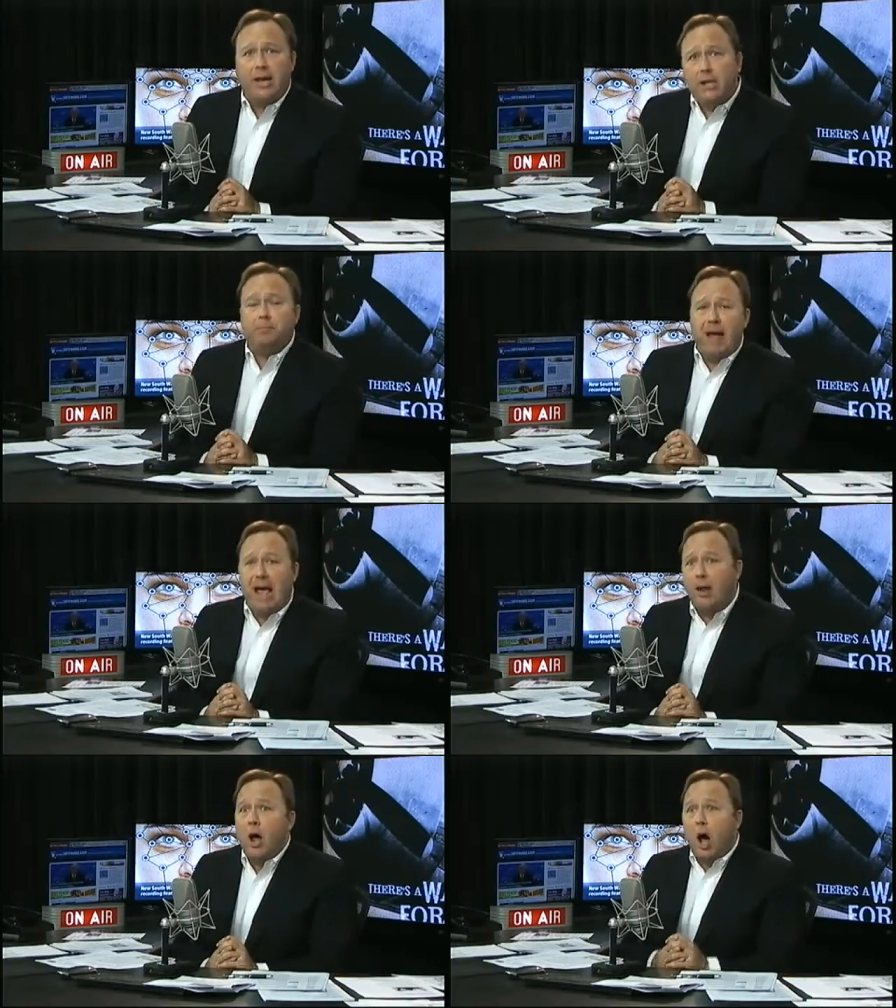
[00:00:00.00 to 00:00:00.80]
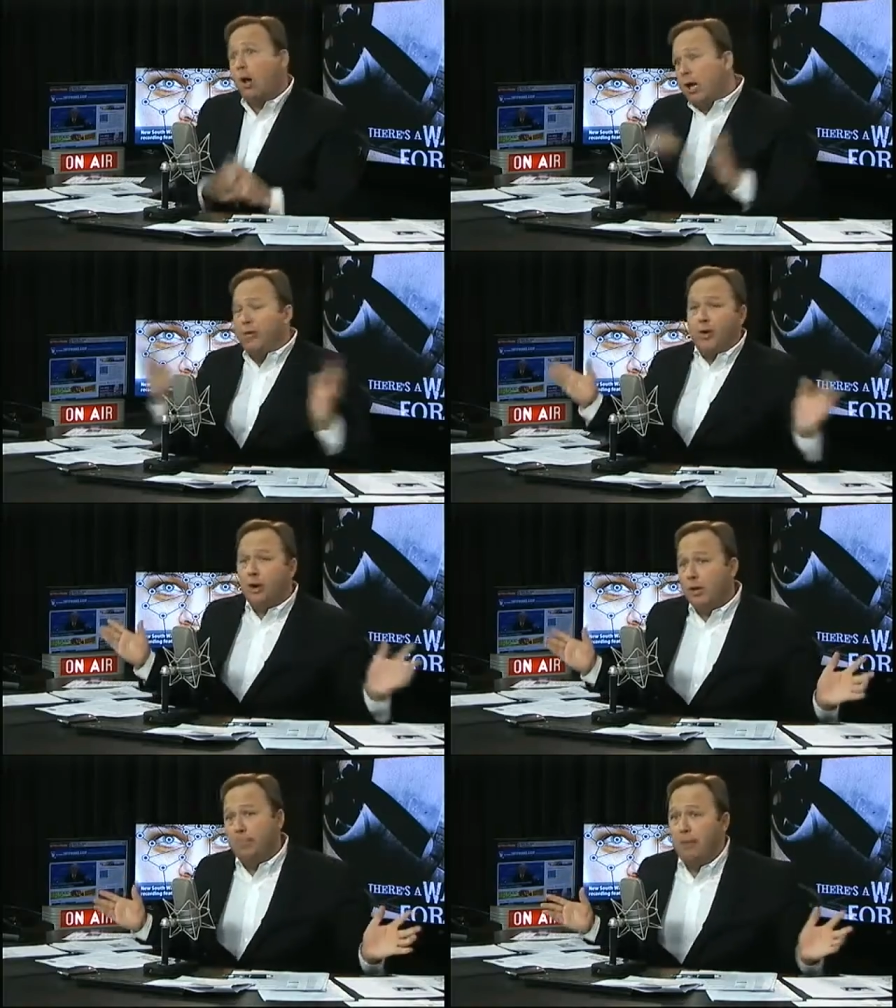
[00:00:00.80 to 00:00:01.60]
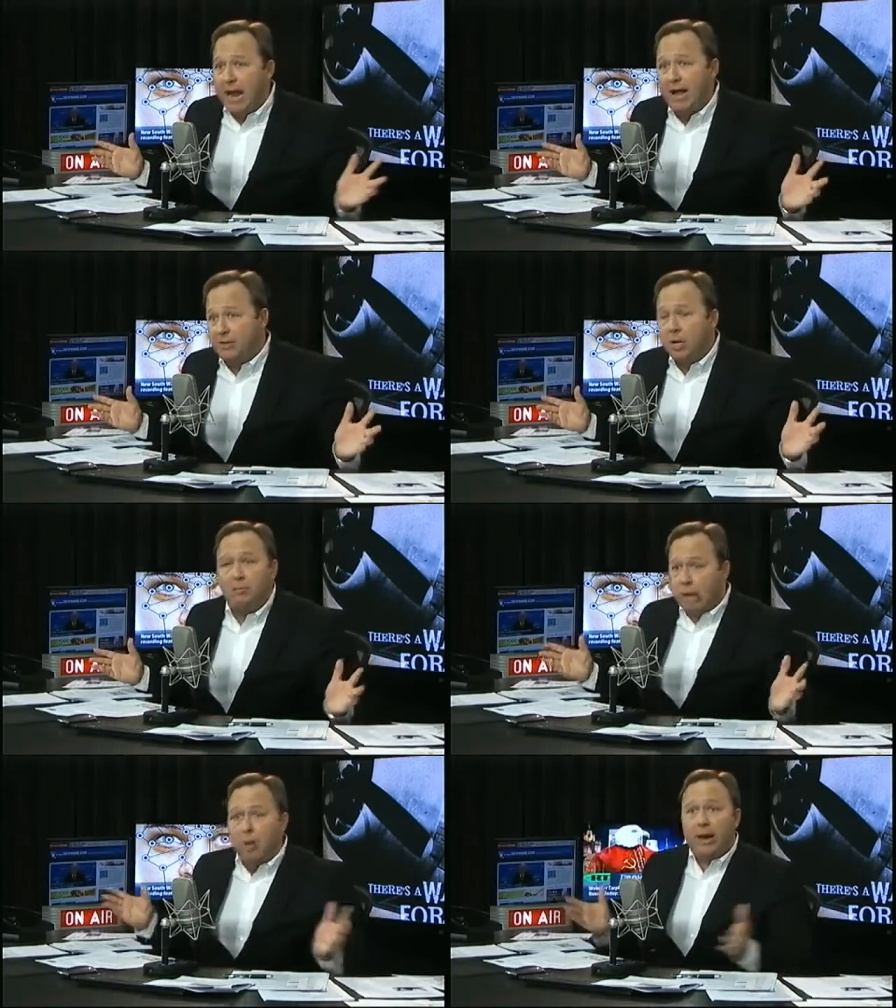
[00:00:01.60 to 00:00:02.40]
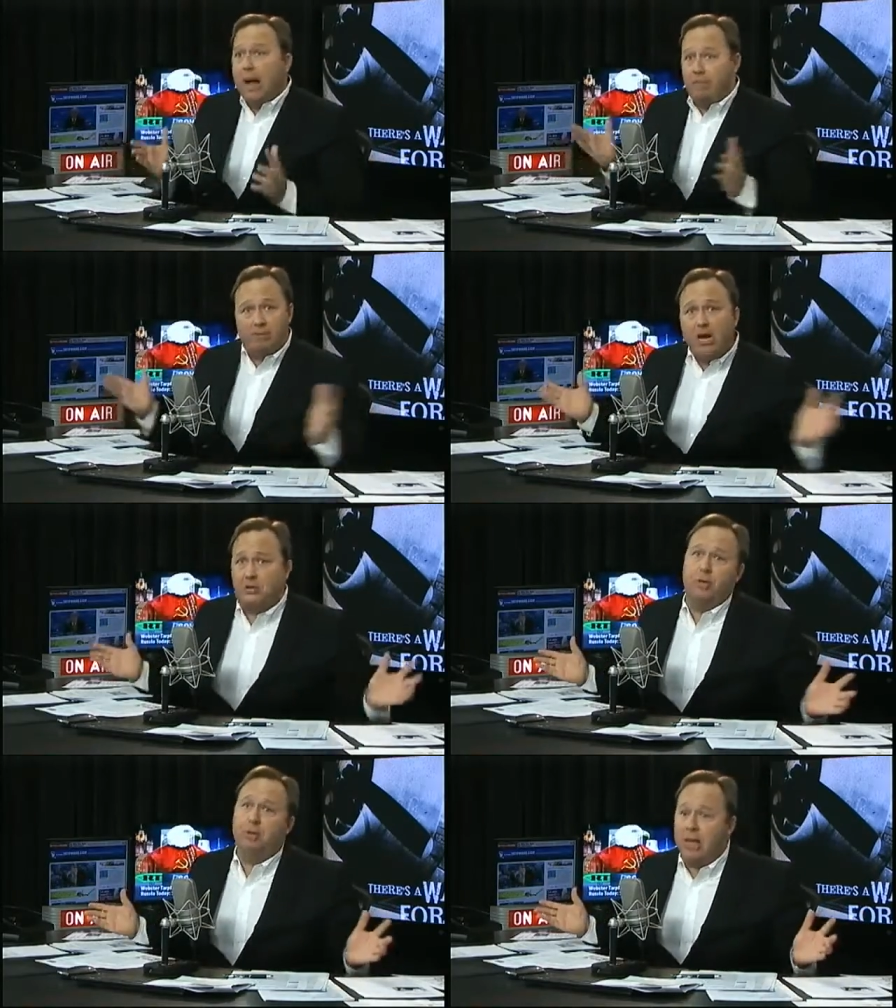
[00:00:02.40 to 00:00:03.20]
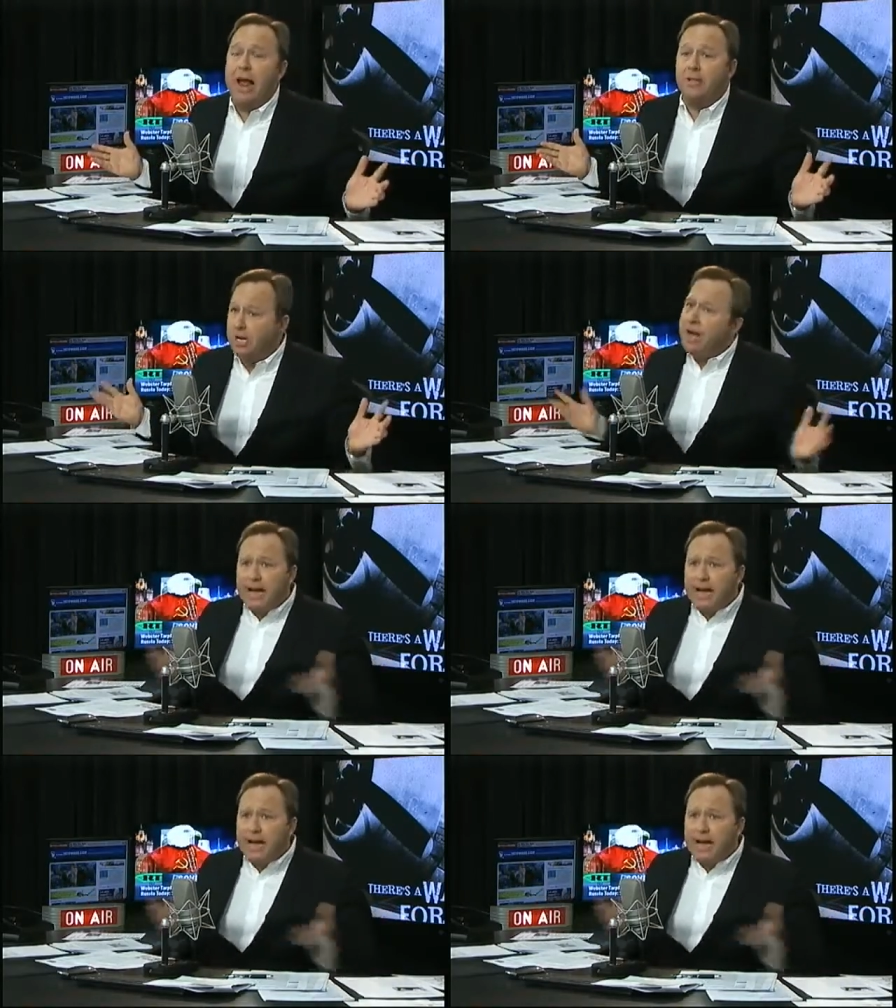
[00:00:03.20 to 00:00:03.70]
He's bad. Oh, look at the nuclear plants blowing up in mushroom clouds.